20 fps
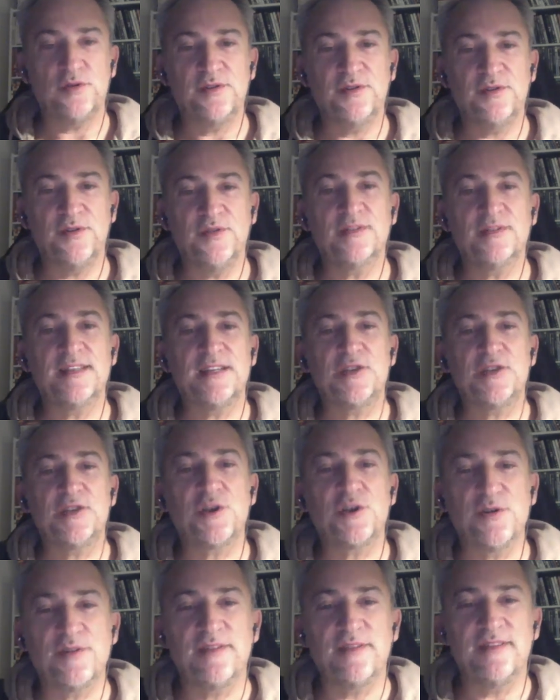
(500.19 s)
you know, they
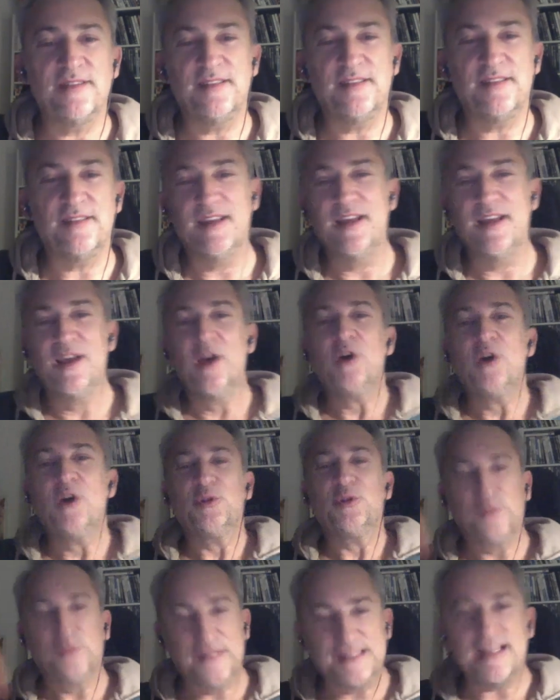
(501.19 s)
chose
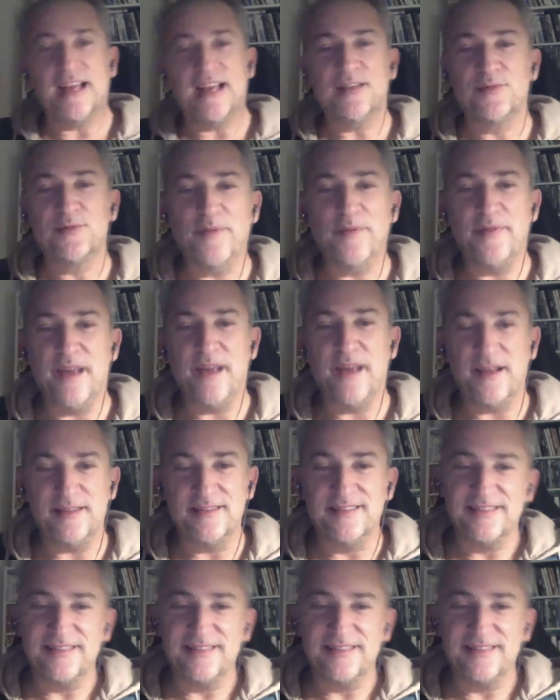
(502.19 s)
to start with that,